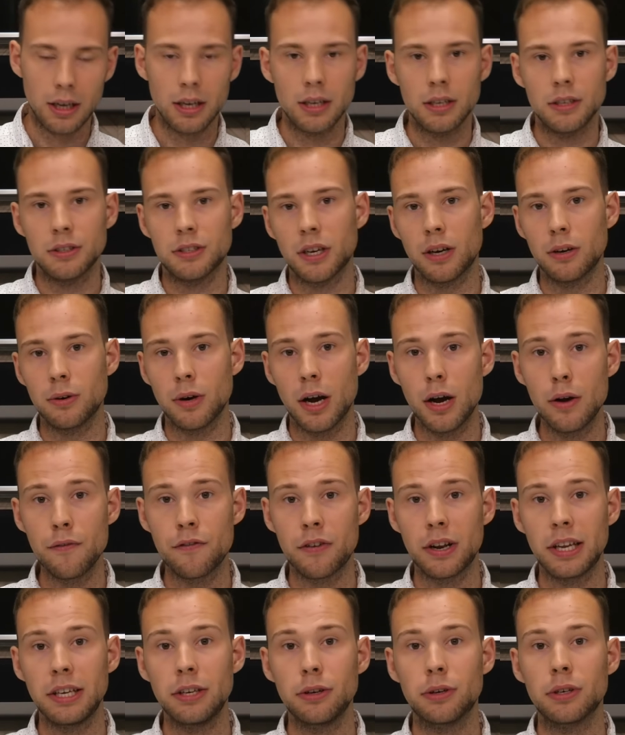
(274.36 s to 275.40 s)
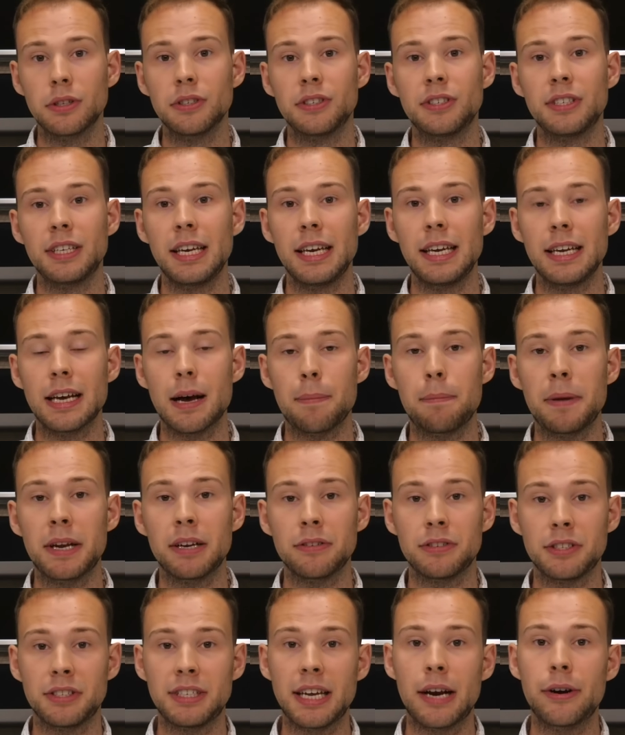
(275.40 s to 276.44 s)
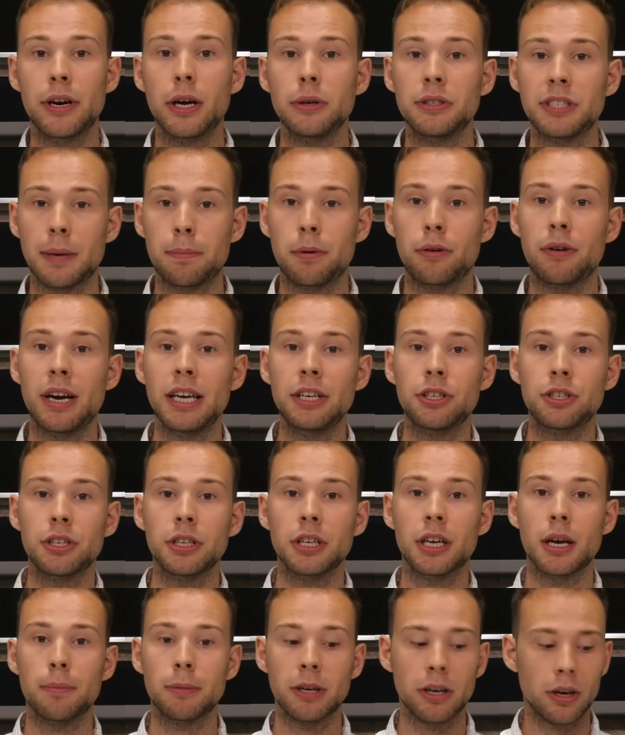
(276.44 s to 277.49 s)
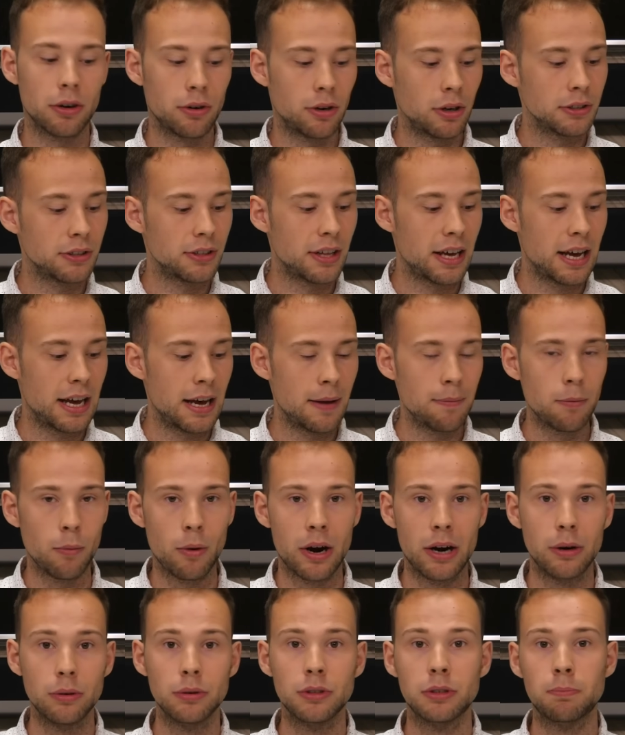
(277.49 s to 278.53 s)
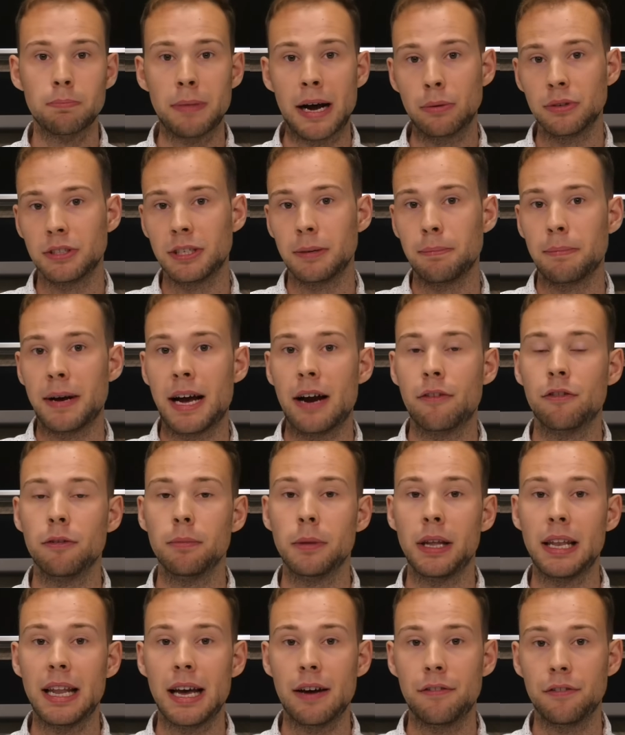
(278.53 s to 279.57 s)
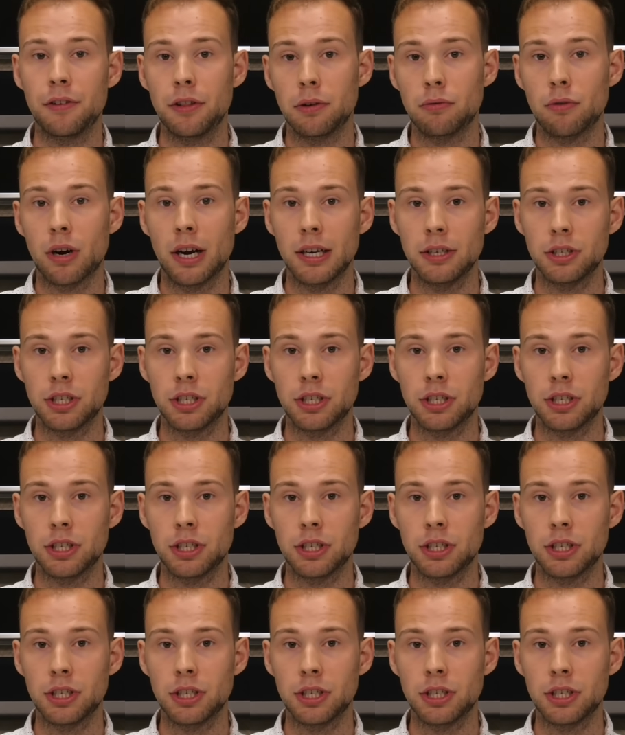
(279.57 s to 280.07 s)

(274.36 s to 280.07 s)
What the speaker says: So hopefully you can see a bit of stereo separation coming across there, where it was bouncing back from the left and the right